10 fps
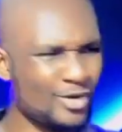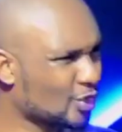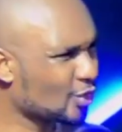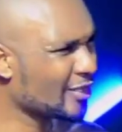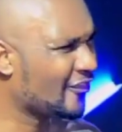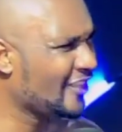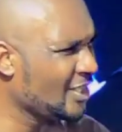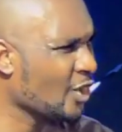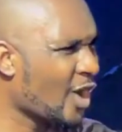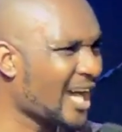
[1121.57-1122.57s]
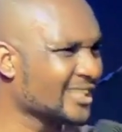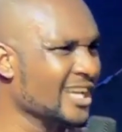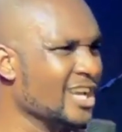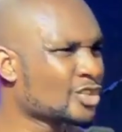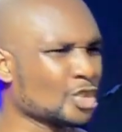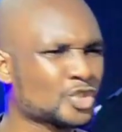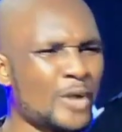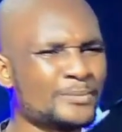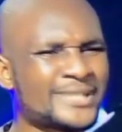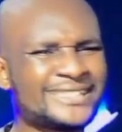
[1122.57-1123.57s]
want to reveal your heart. So
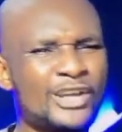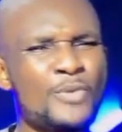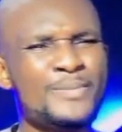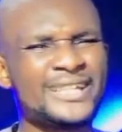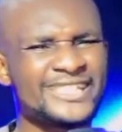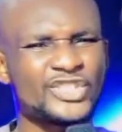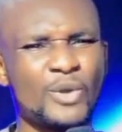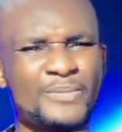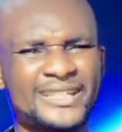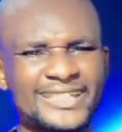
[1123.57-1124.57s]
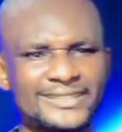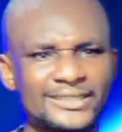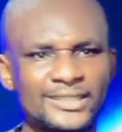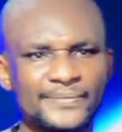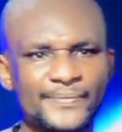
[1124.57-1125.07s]
sometimes I will make things not make sense.